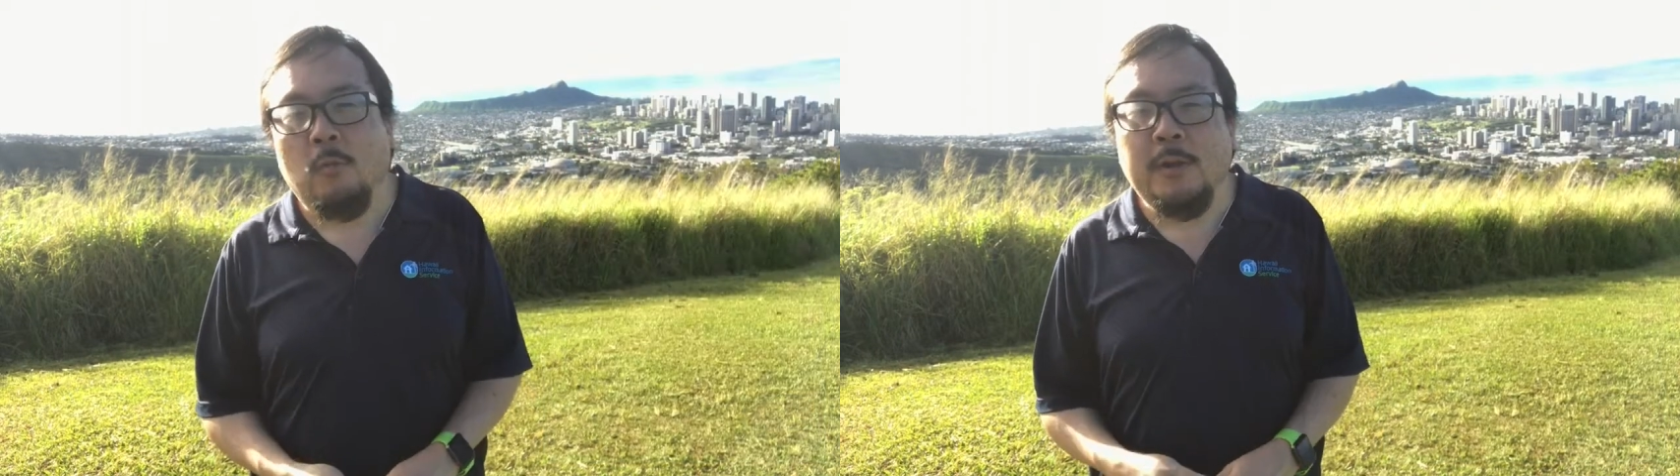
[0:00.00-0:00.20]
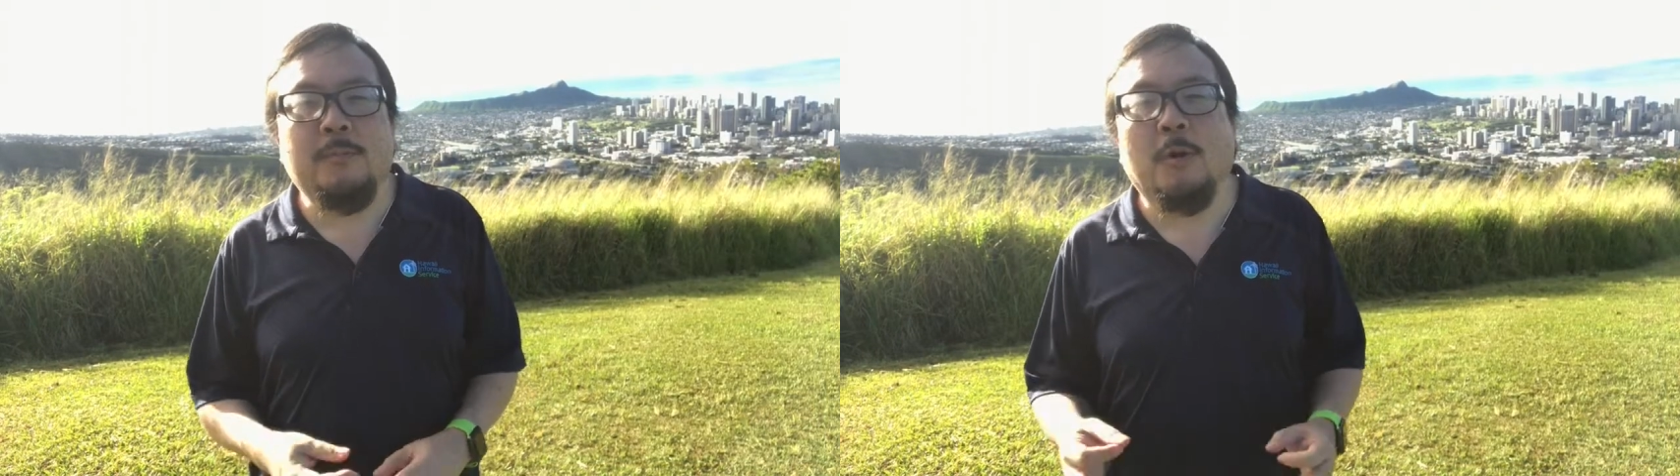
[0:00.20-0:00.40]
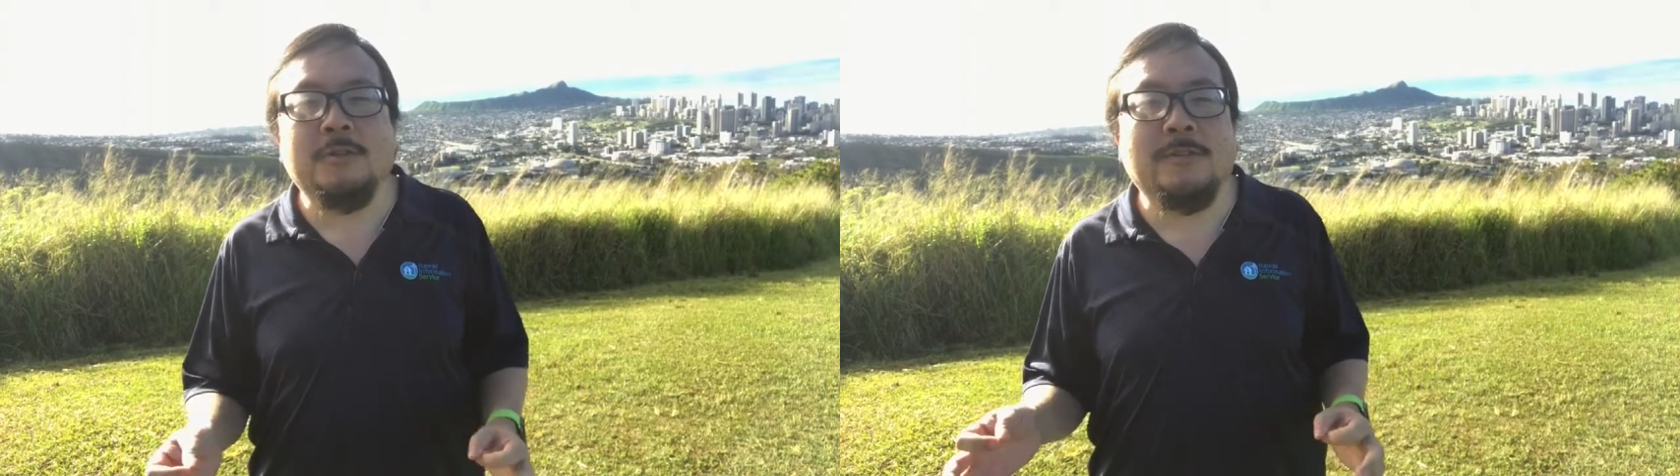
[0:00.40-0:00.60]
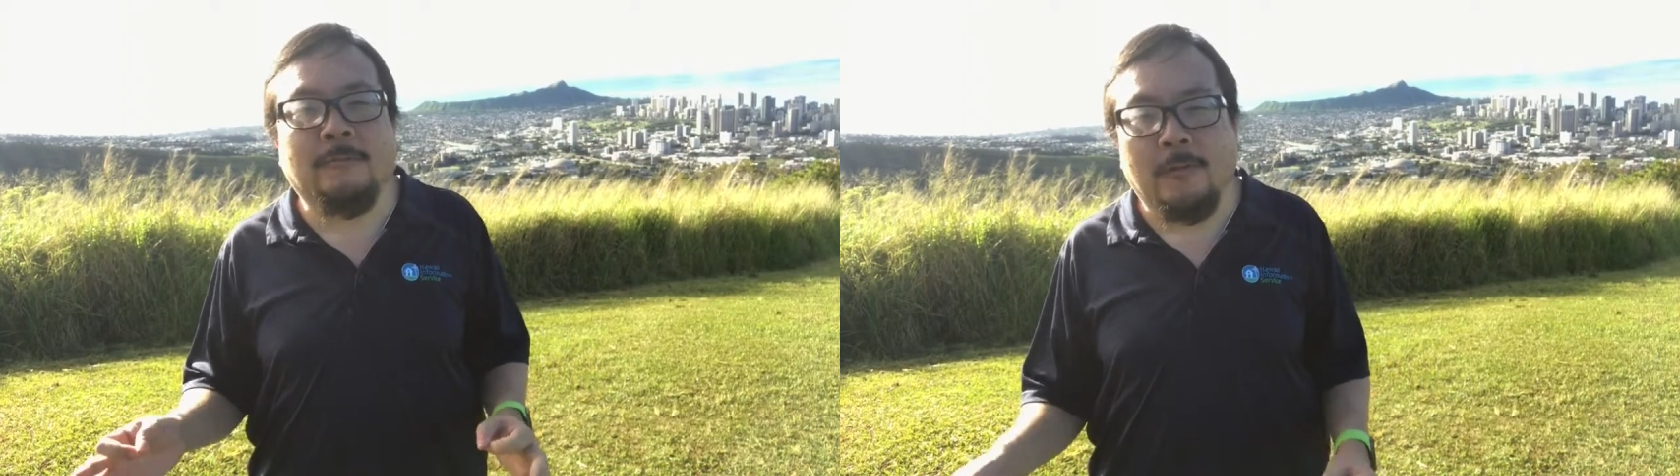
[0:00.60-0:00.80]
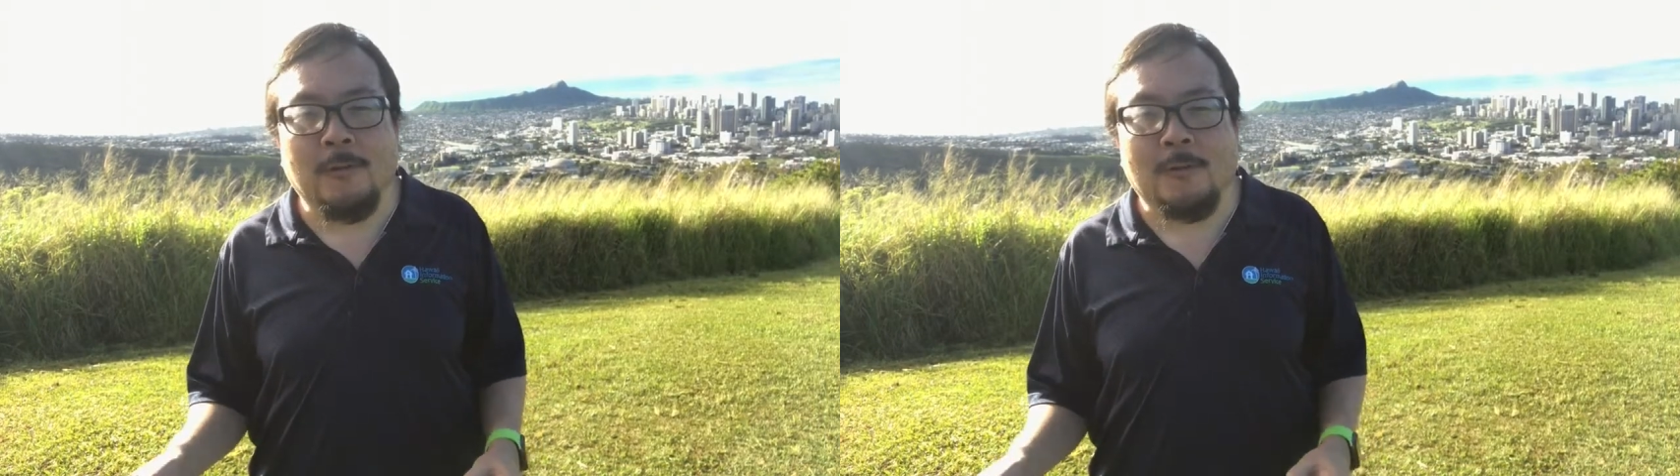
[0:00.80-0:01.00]
When you
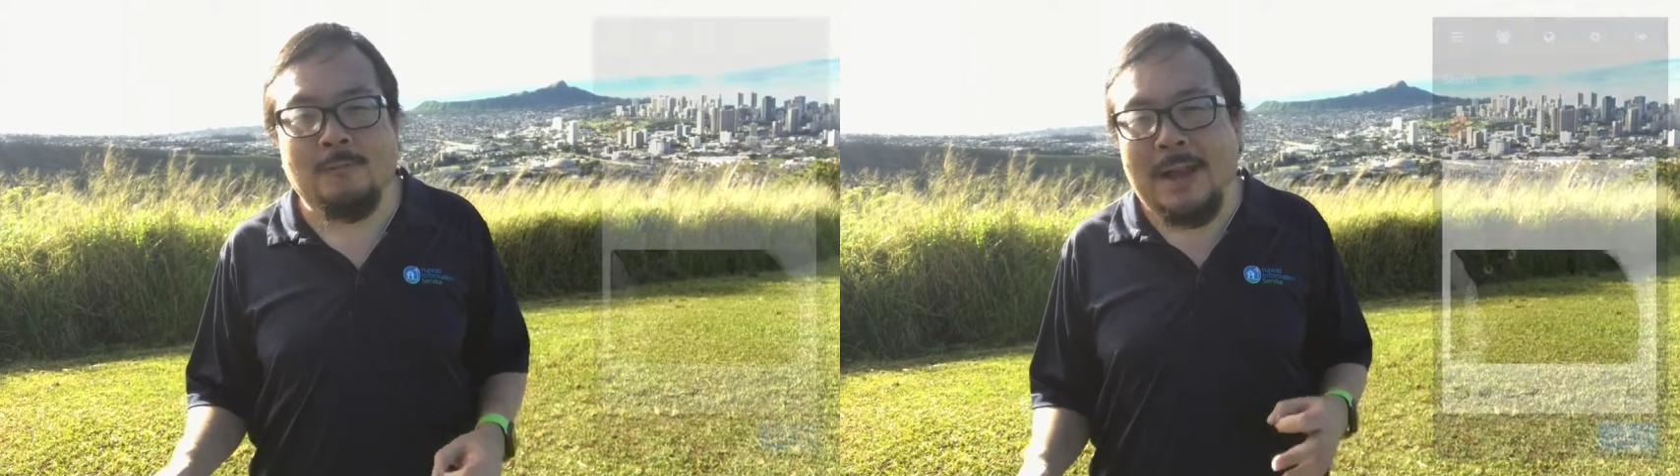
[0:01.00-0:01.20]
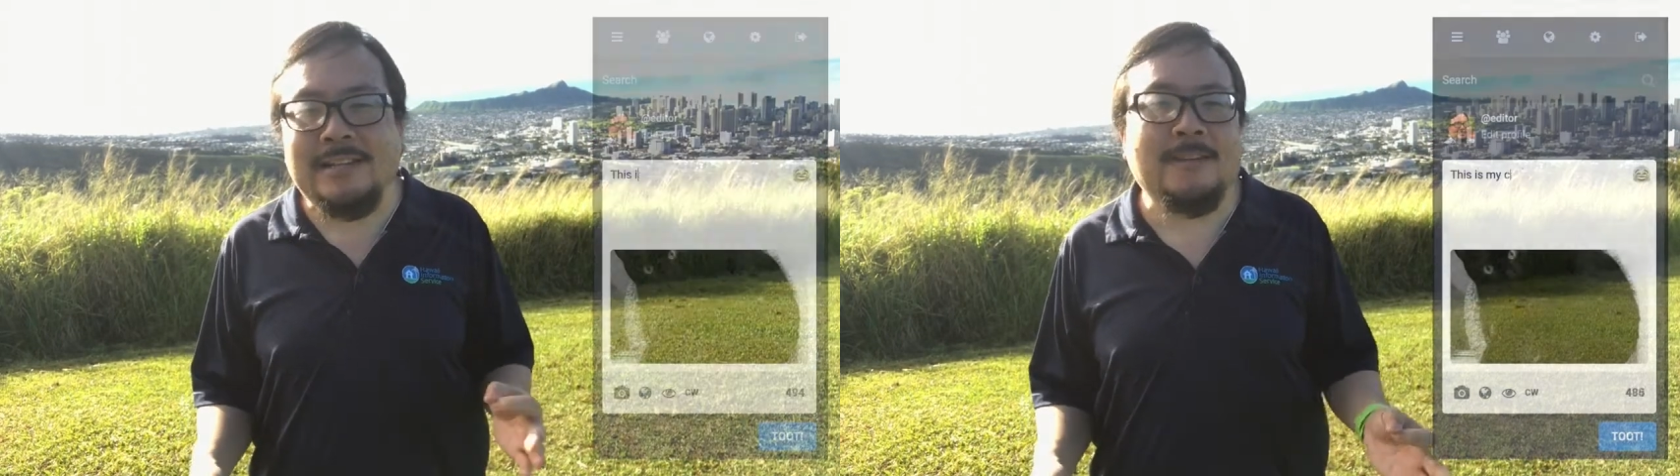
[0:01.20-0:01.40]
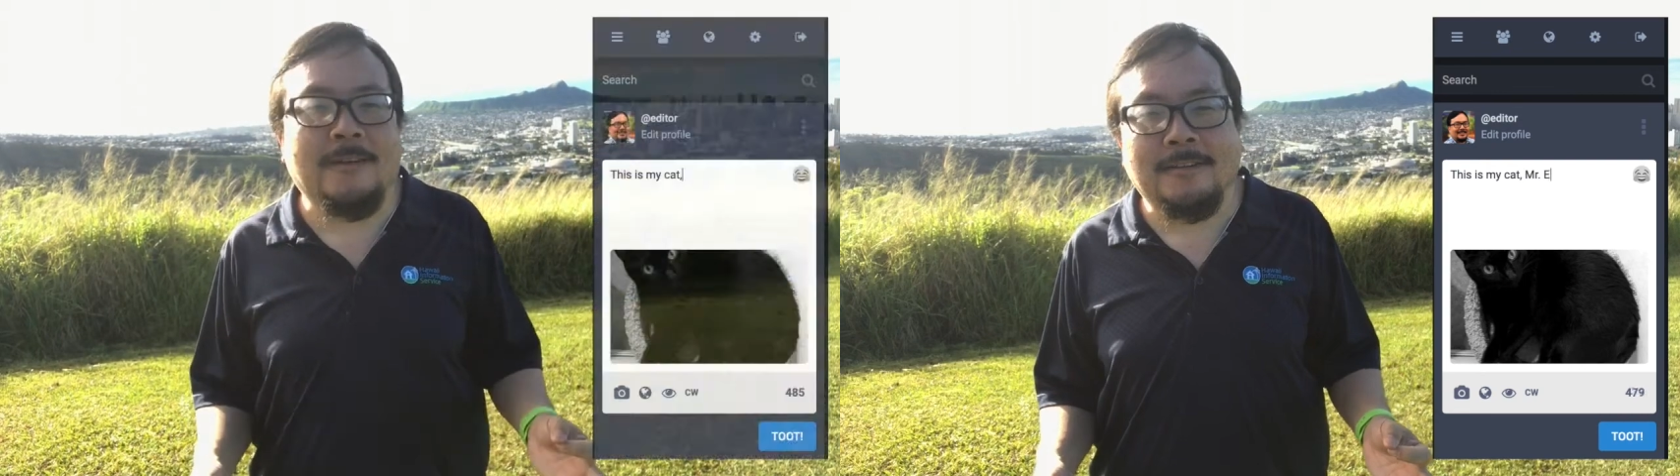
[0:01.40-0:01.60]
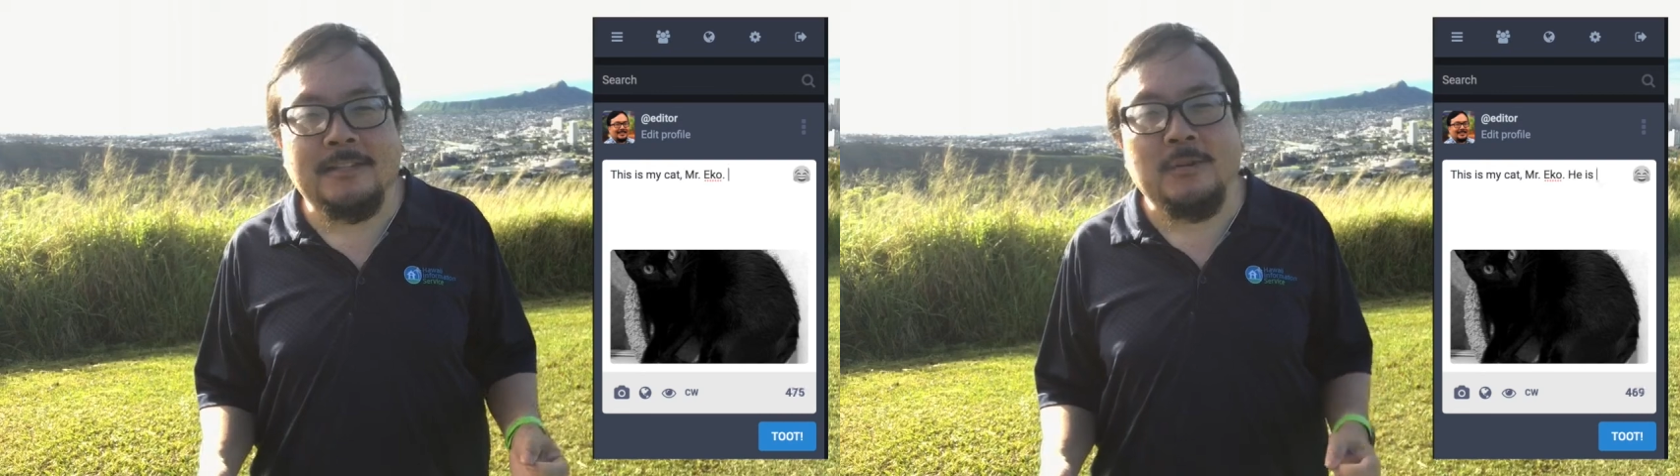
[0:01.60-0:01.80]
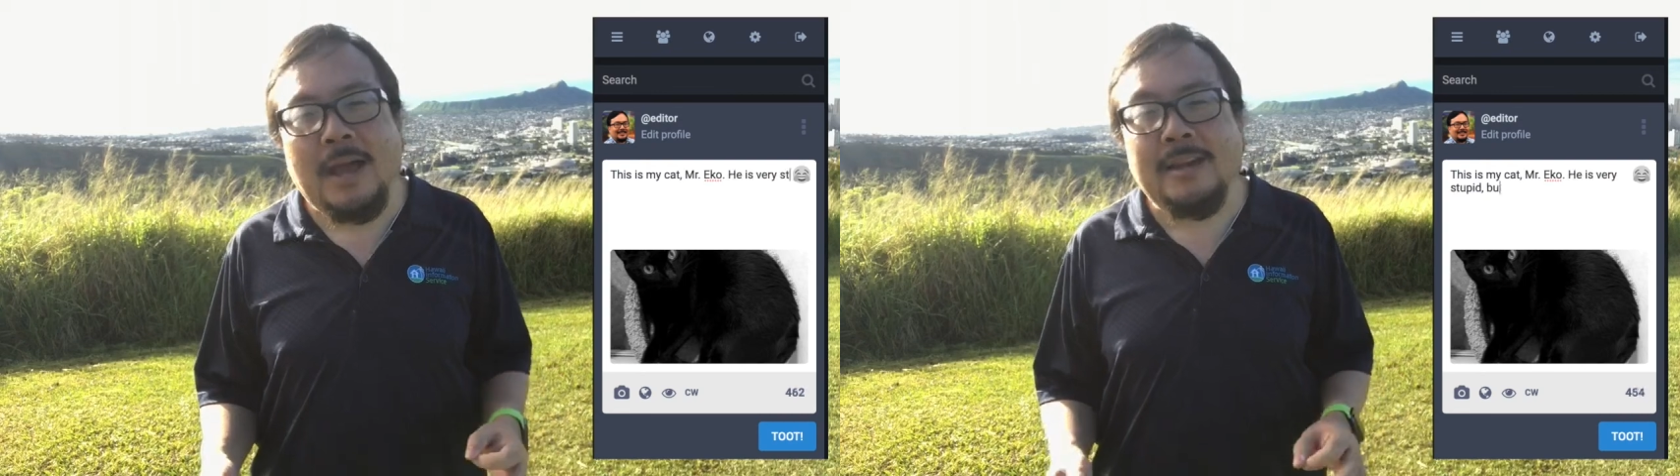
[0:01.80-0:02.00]
post a photo, Mastodon
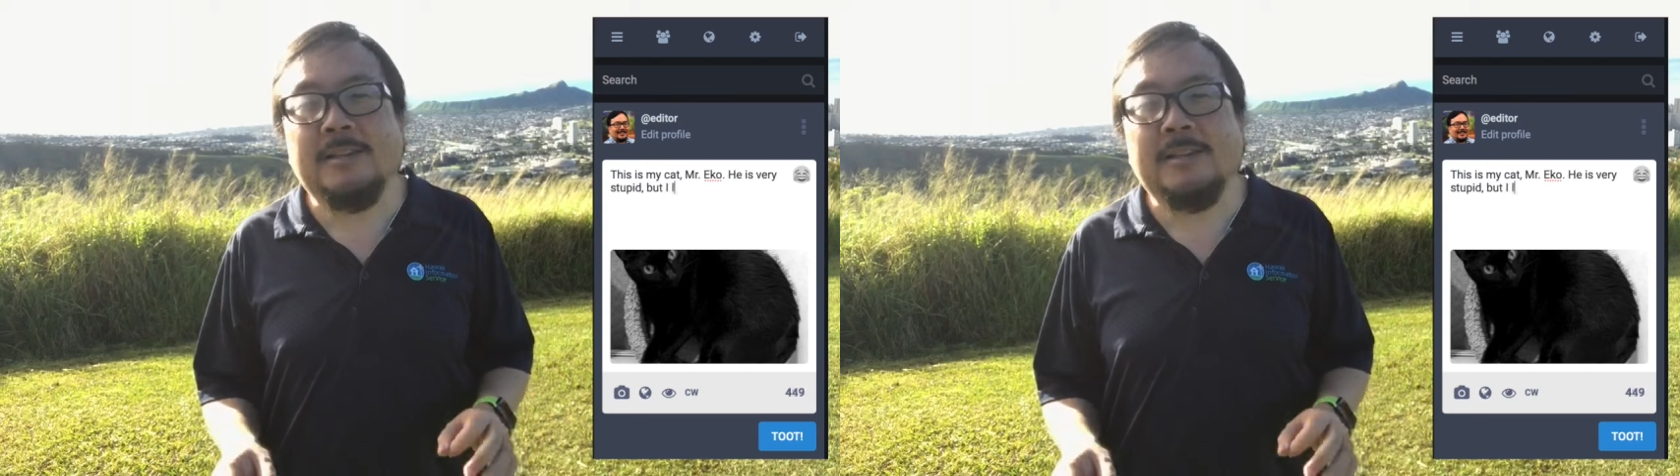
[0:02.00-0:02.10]
lets you